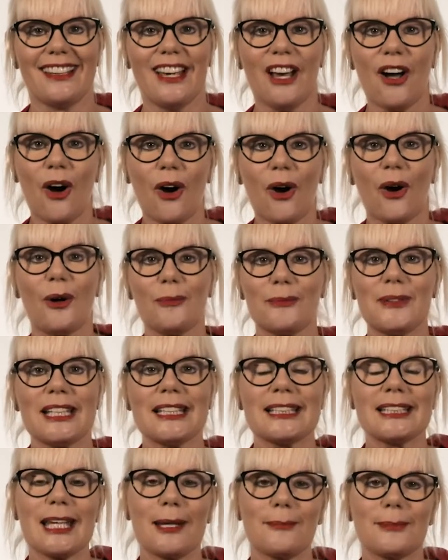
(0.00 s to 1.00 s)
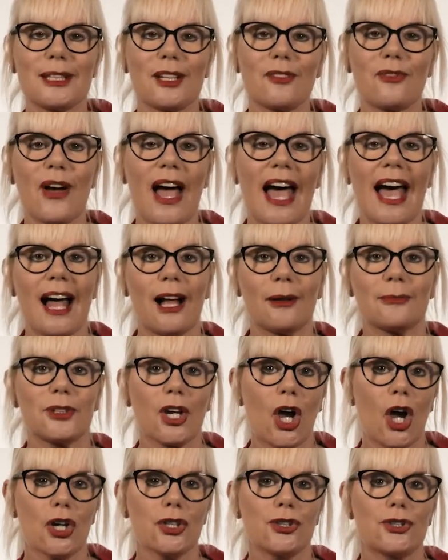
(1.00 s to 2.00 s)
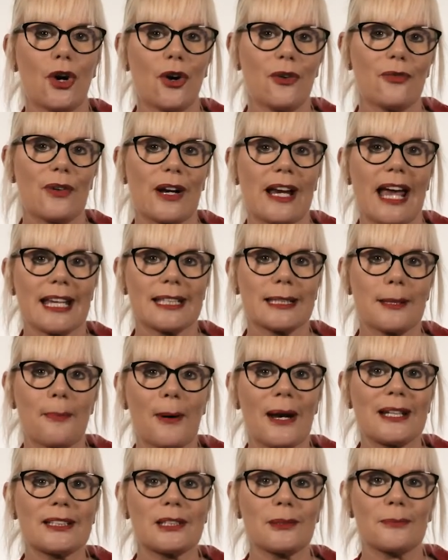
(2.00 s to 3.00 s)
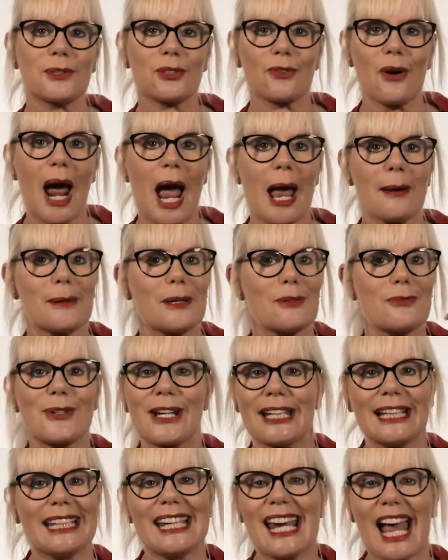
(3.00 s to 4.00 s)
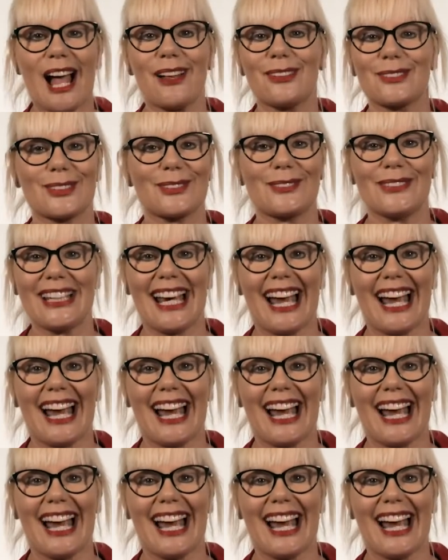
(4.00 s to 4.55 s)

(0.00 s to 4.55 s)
Hope these tips have helped. Don't forget to press subscribe. It really helps me